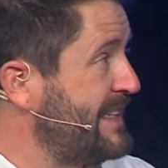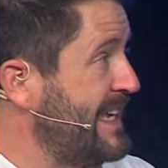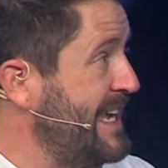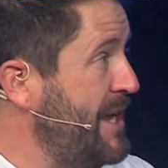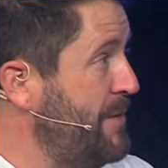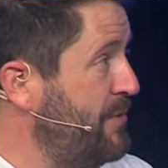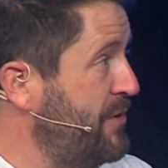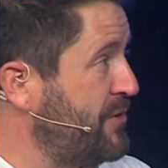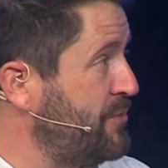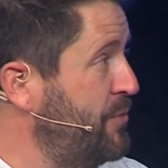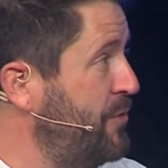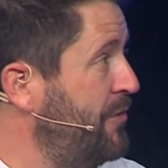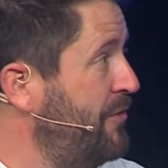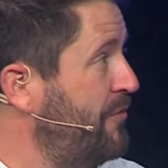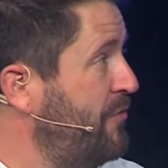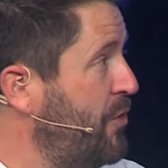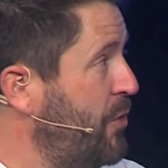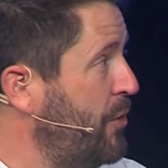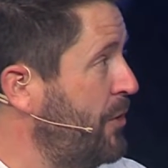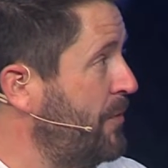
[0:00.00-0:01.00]
Keep this moving
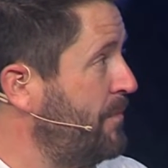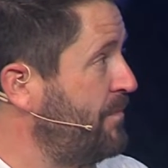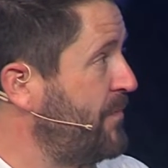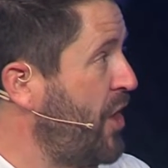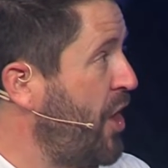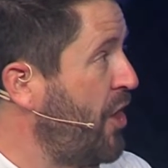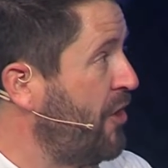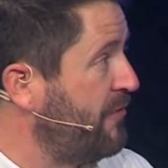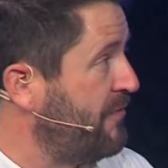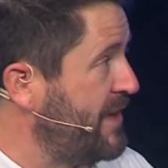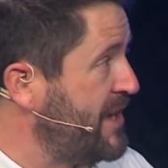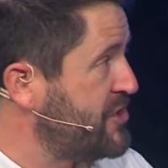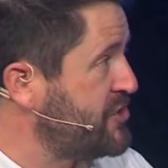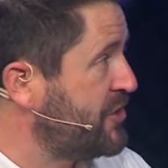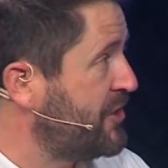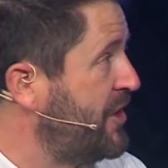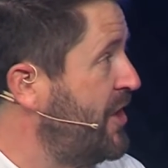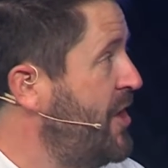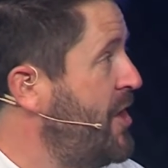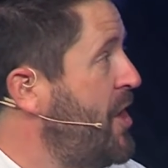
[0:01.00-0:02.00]
forward. Our
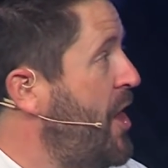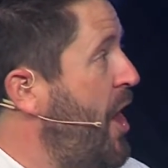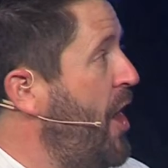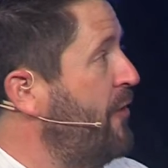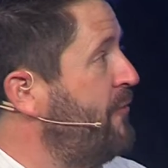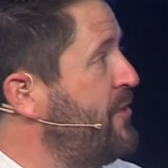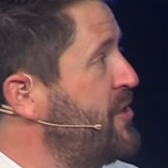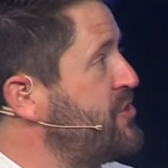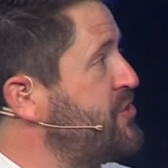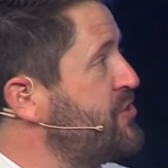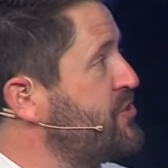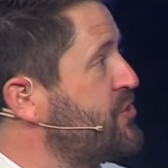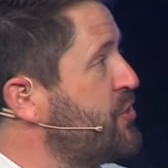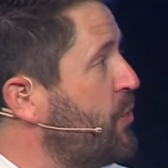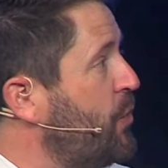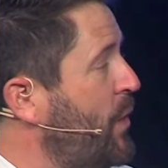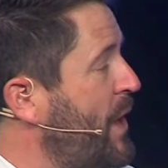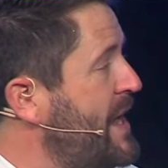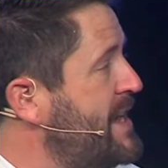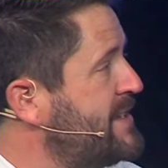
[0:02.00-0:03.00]
vision is
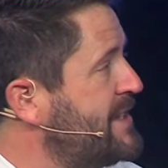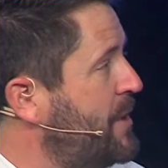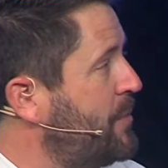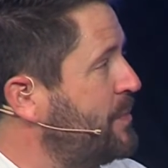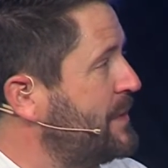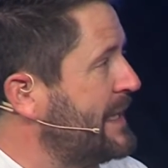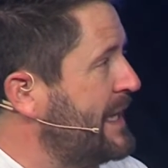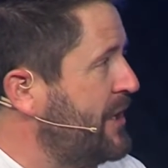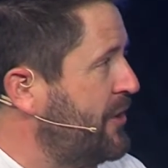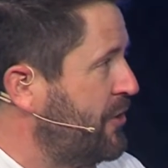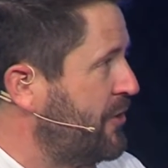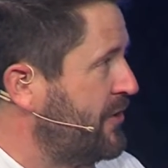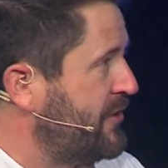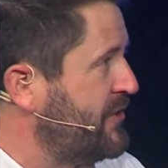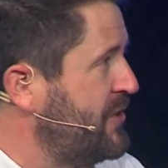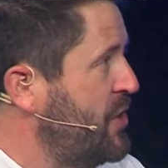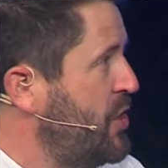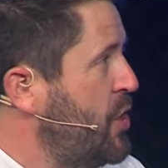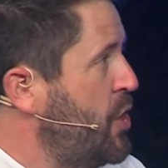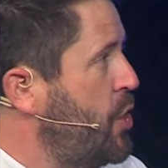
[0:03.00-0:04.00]
to raise up
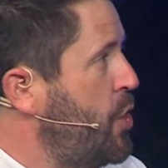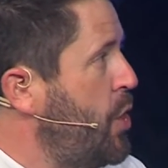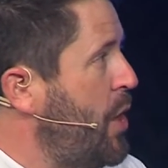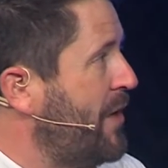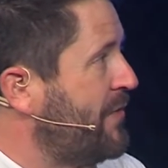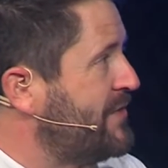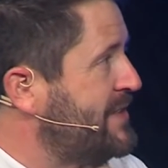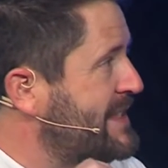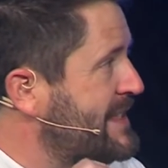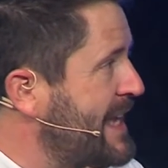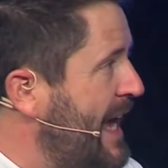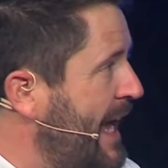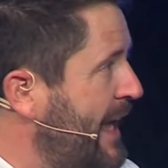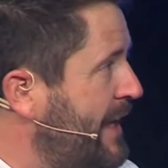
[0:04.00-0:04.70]
leaders who have